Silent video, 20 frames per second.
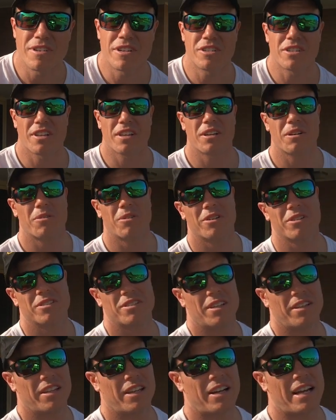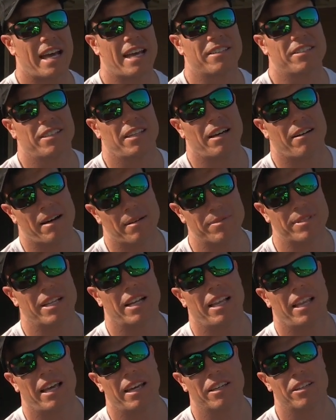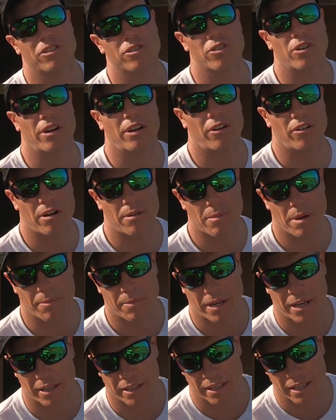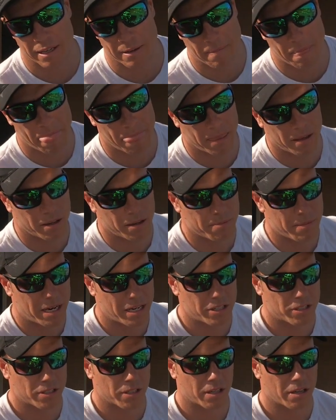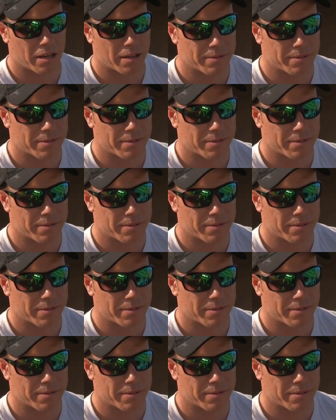fish, I think it was, and then I had to go up to the lake and try and grind my bag out. I managed